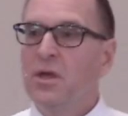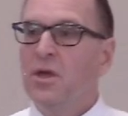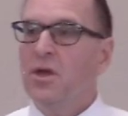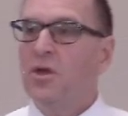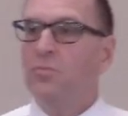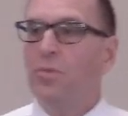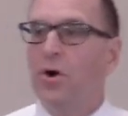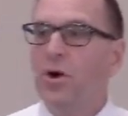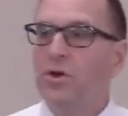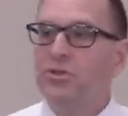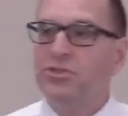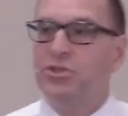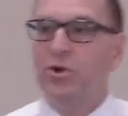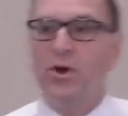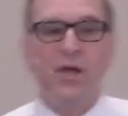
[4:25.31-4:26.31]
and
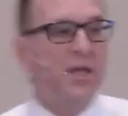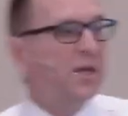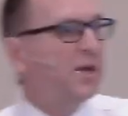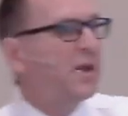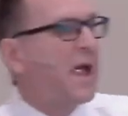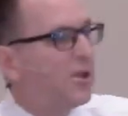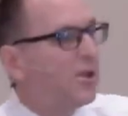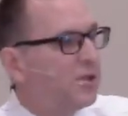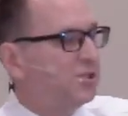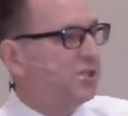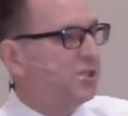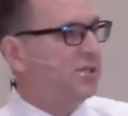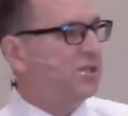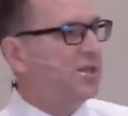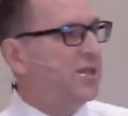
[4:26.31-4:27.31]
Paul's drawing an
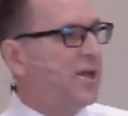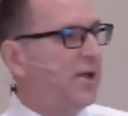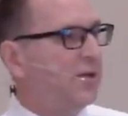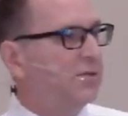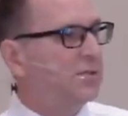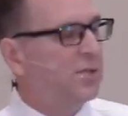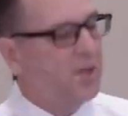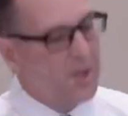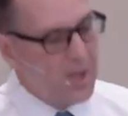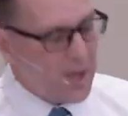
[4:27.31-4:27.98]
analogy to that.